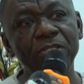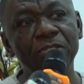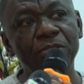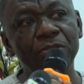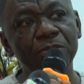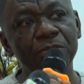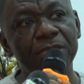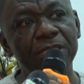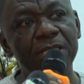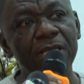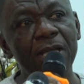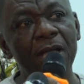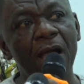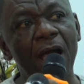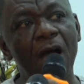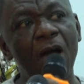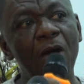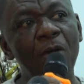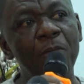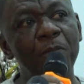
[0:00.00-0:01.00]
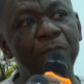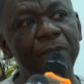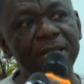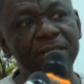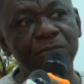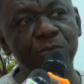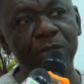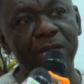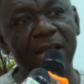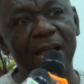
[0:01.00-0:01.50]
to see how
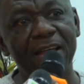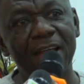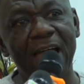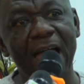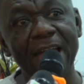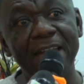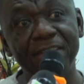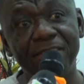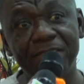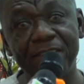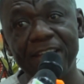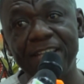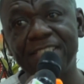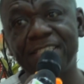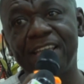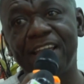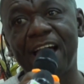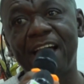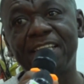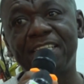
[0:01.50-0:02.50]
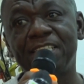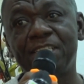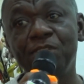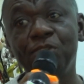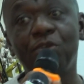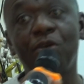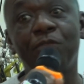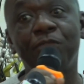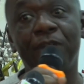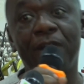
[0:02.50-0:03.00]
best we can address the
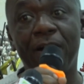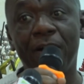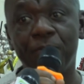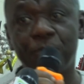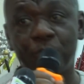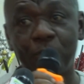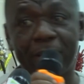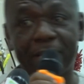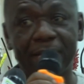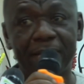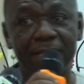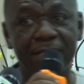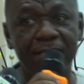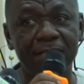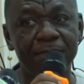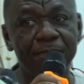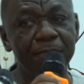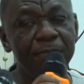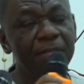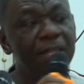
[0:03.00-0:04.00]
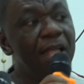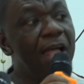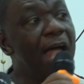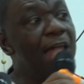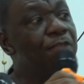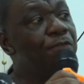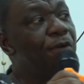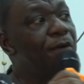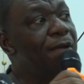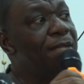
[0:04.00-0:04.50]
attitude of health workers
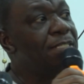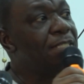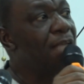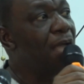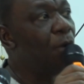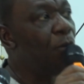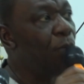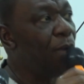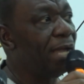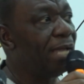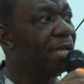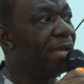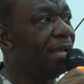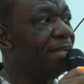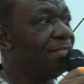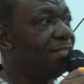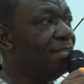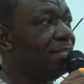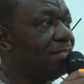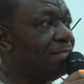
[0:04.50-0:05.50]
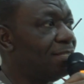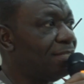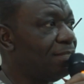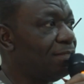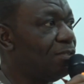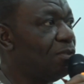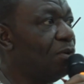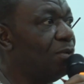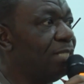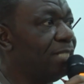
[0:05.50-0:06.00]
as far as their work ethics
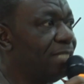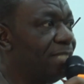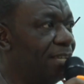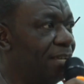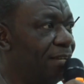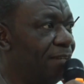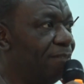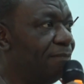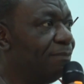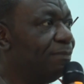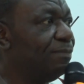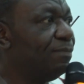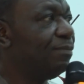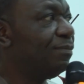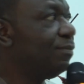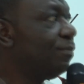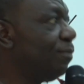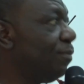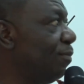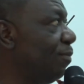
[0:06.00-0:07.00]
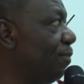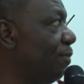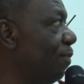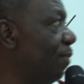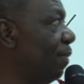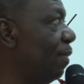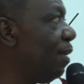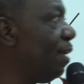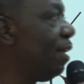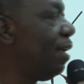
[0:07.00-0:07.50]
is concerned.
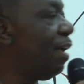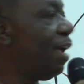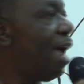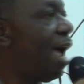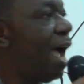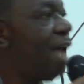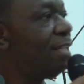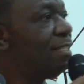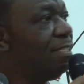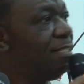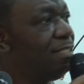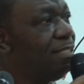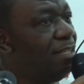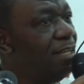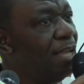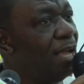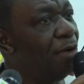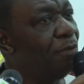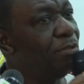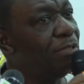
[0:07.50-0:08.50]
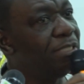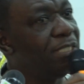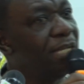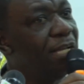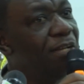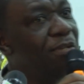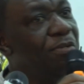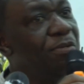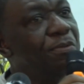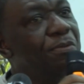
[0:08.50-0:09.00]
And Cecilia will
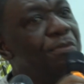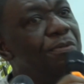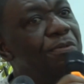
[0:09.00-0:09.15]
tell you,